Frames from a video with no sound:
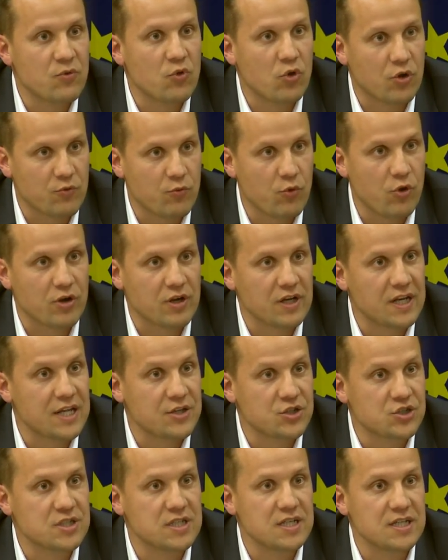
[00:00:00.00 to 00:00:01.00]
not working
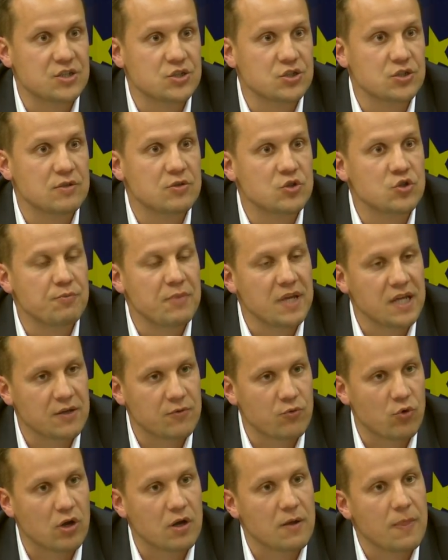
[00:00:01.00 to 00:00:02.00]
legislation to make
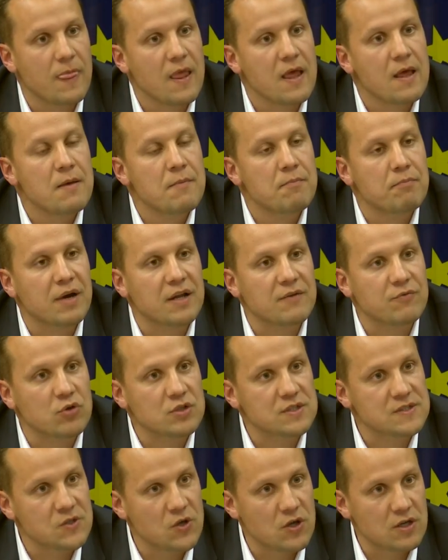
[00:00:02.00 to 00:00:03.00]
it work. But
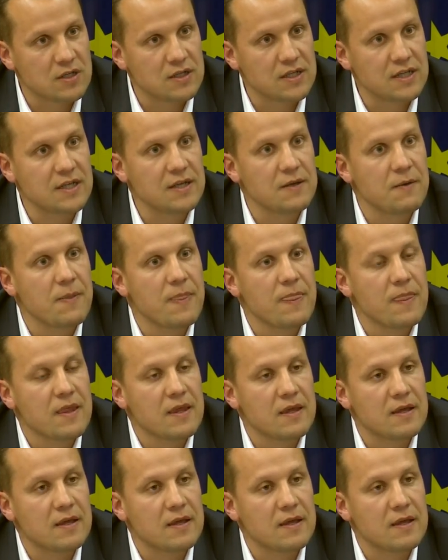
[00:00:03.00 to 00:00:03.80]
what certainly